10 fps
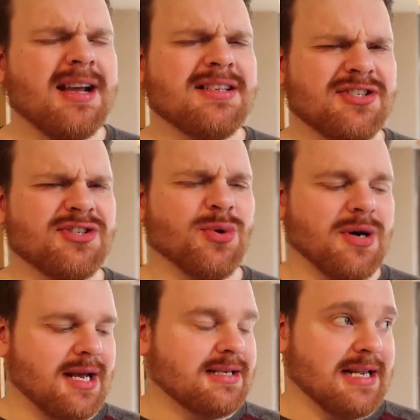It's so
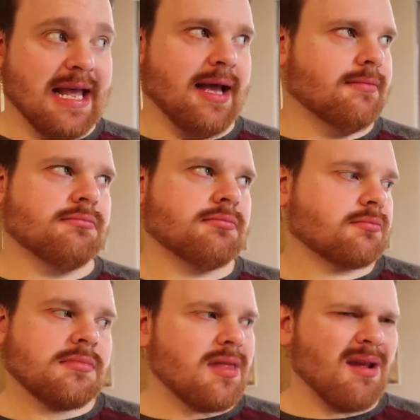nice, yeah.
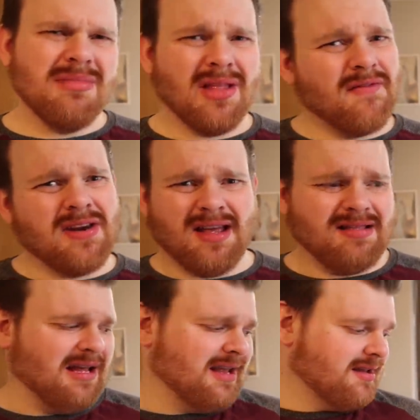I'm loving it,
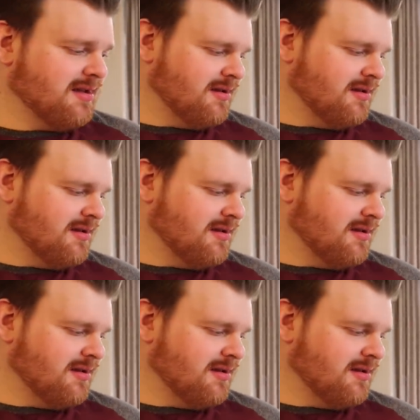like.